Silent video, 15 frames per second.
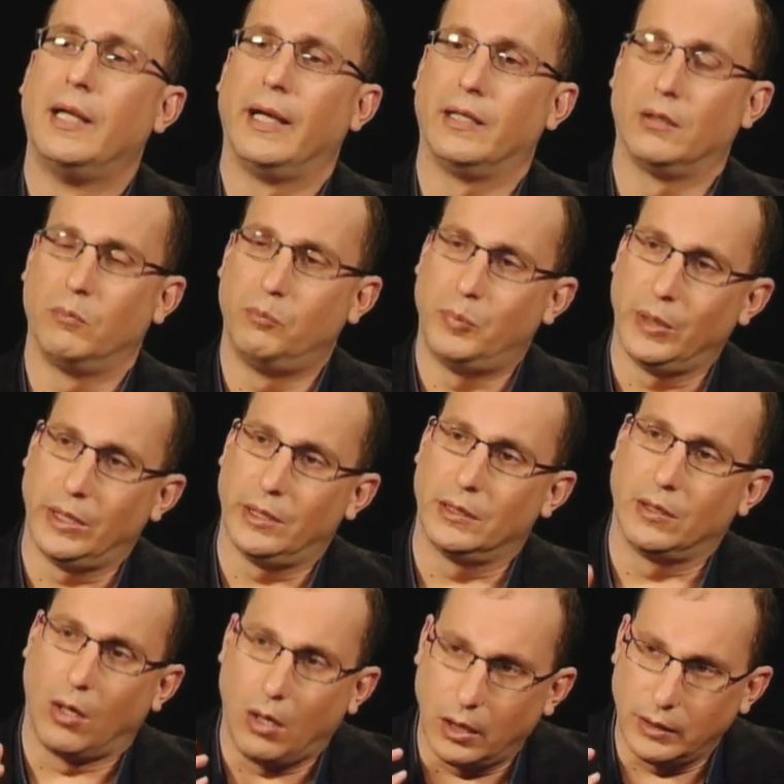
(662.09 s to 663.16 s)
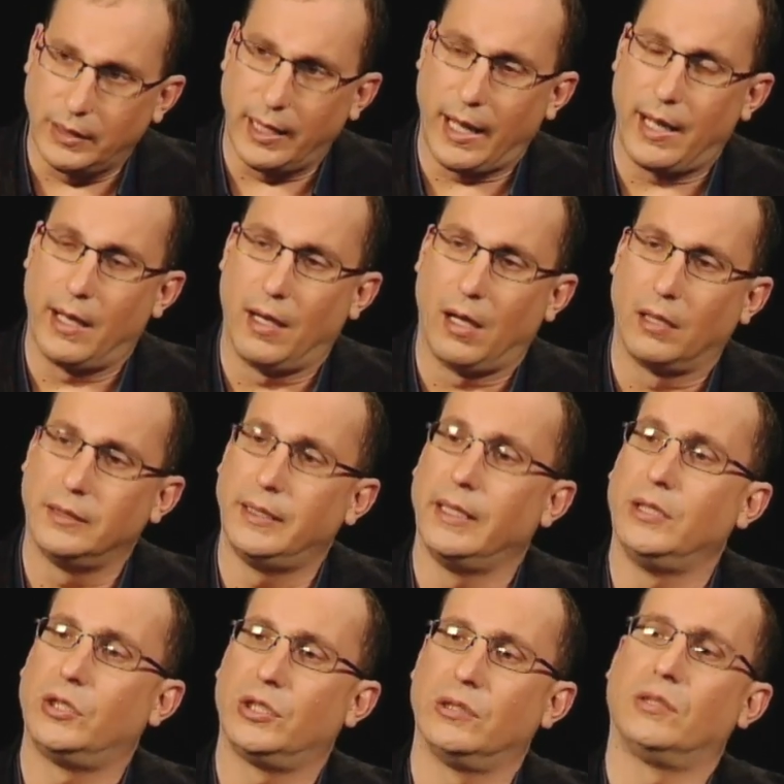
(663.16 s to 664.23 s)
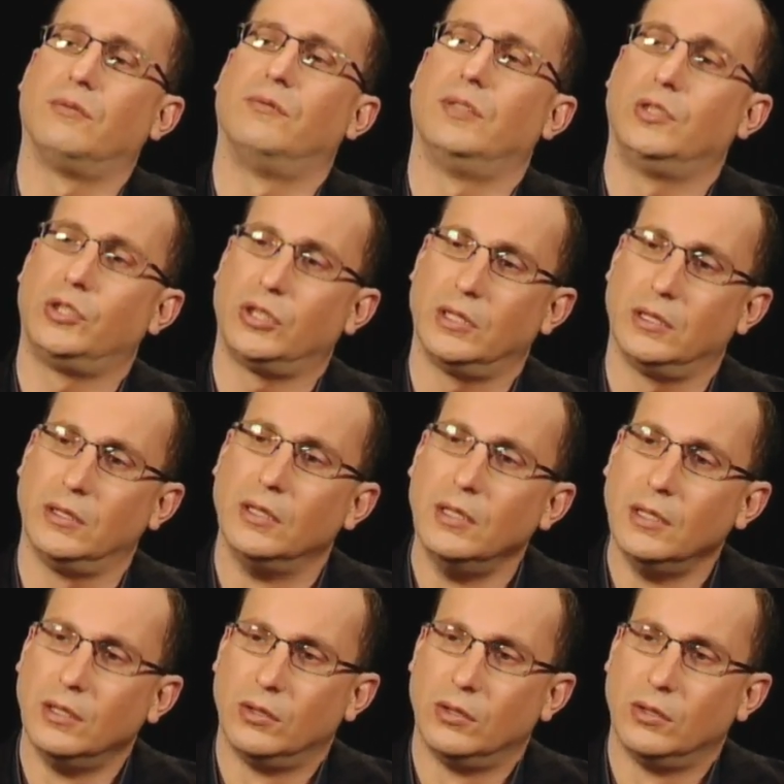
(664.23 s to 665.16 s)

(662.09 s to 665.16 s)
and a big audacious vision